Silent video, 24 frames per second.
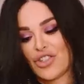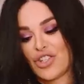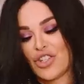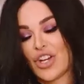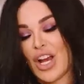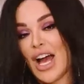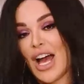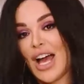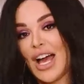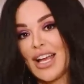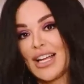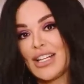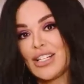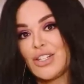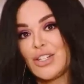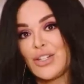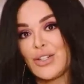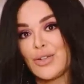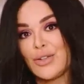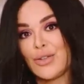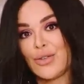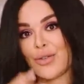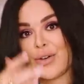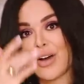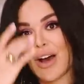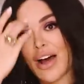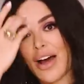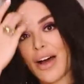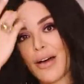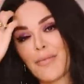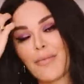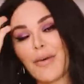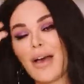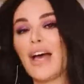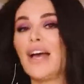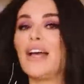try to
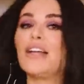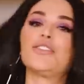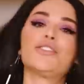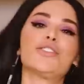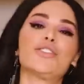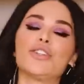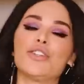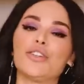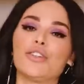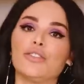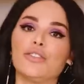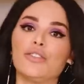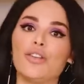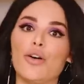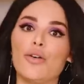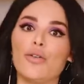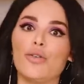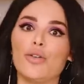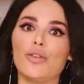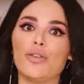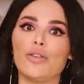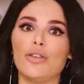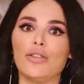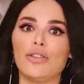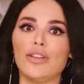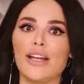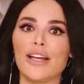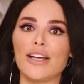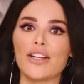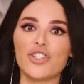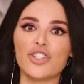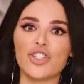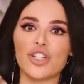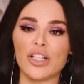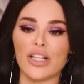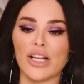head to your local
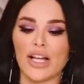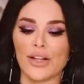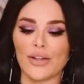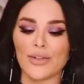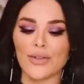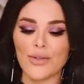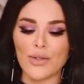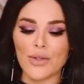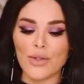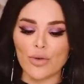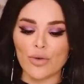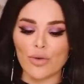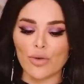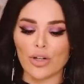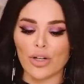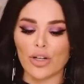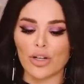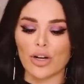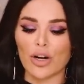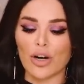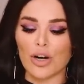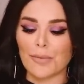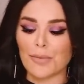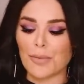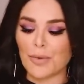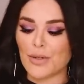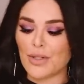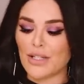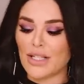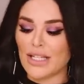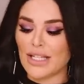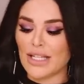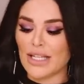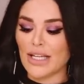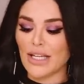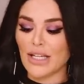like Chanel store or
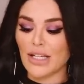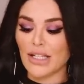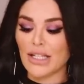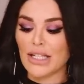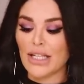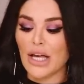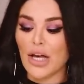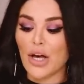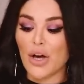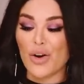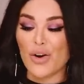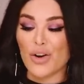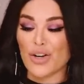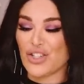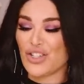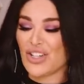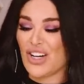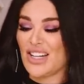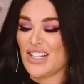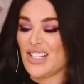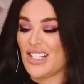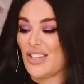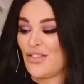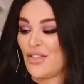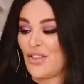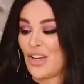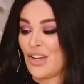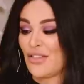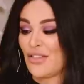boutique, or try and see if